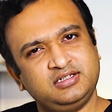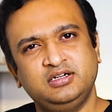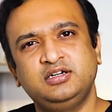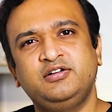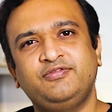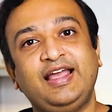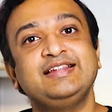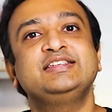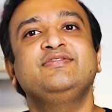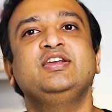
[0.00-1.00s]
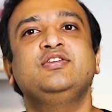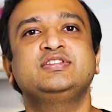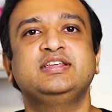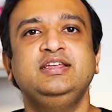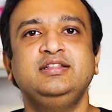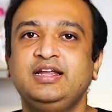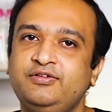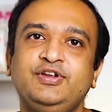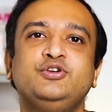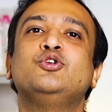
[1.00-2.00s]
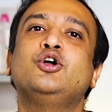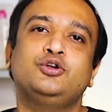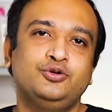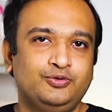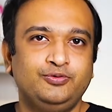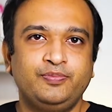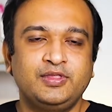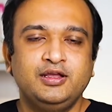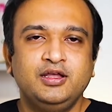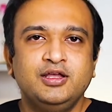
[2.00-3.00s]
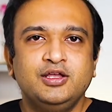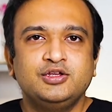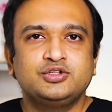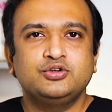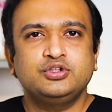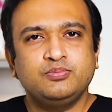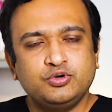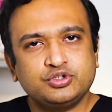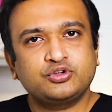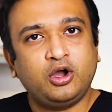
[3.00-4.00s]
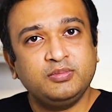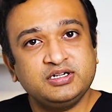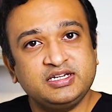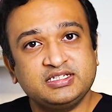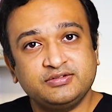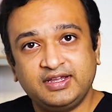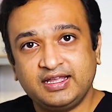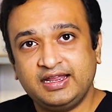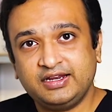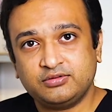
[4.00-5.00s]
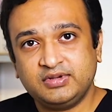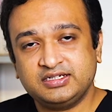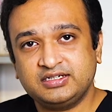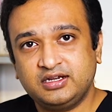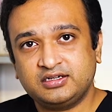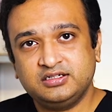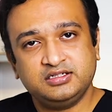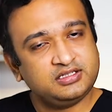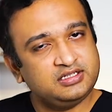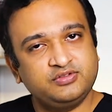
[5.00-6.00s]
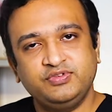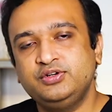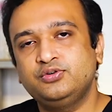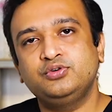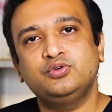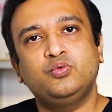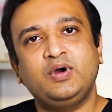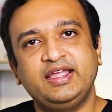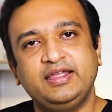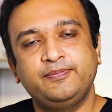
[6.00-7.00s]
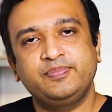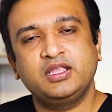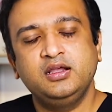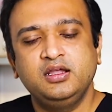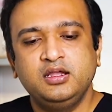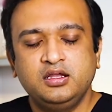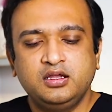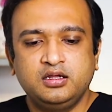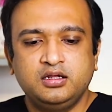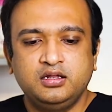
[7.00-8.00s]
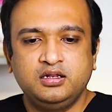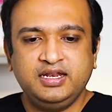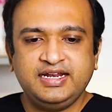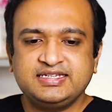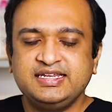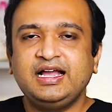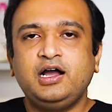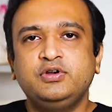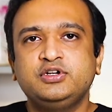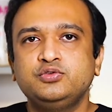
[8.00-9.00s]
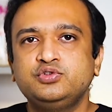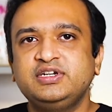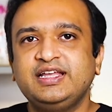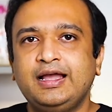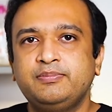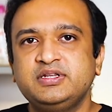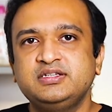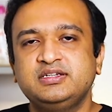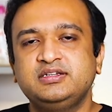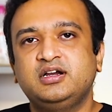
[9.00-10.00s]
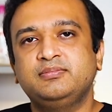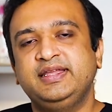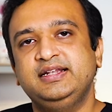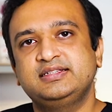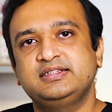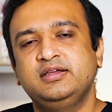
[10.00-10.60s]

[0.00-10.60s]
a fancy way of saying that we do not know. So the most common reason why gynecomastia occurs is we don't know why. Let's see how it usually happens in young males.